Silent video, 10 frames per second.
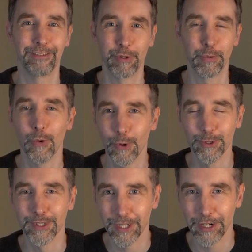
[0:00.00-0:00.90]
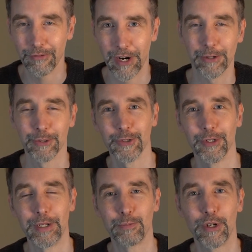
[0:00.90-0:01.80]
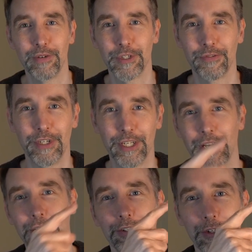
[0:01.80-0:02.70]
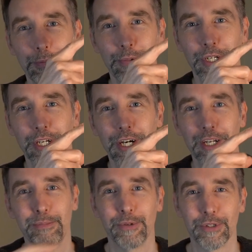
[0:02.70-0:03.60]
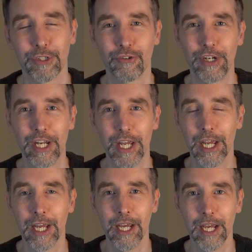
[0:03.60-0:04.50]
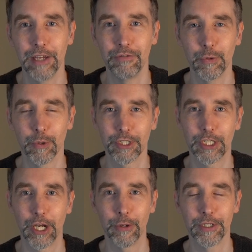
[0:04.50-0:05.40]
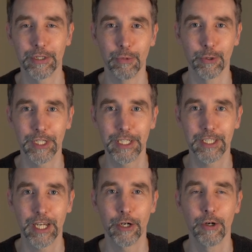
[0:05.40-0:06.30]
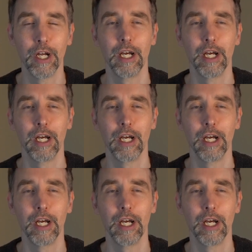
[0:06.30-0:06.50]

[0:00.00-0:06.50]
rewards and arousal in a previous video, so I'll put a card up on the screen here if you want to go into more detail.